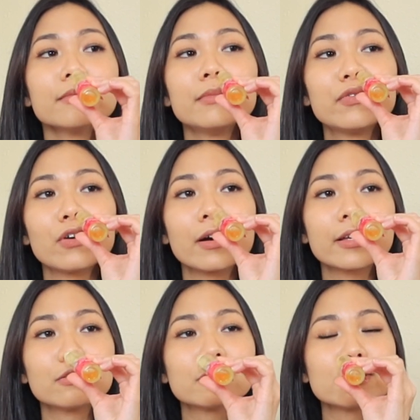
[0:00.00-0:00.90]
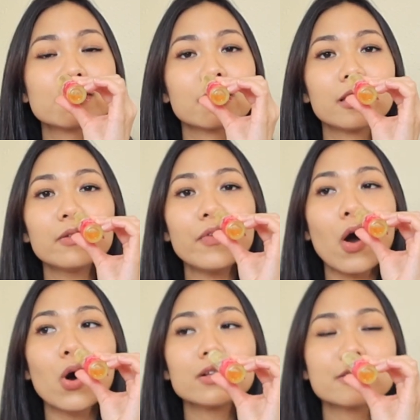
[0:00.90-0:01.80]
before I go to sleep
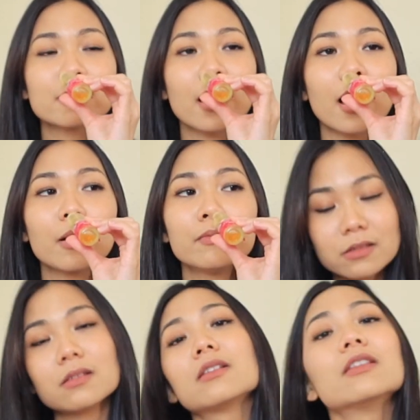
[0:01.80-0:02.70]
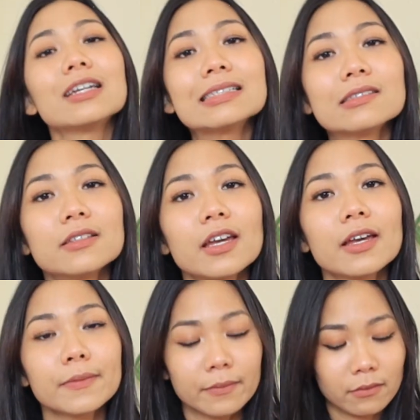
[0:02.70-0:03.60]
all the time. So the next
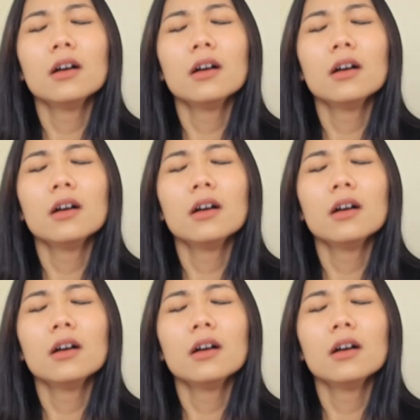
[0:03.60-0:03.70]
thing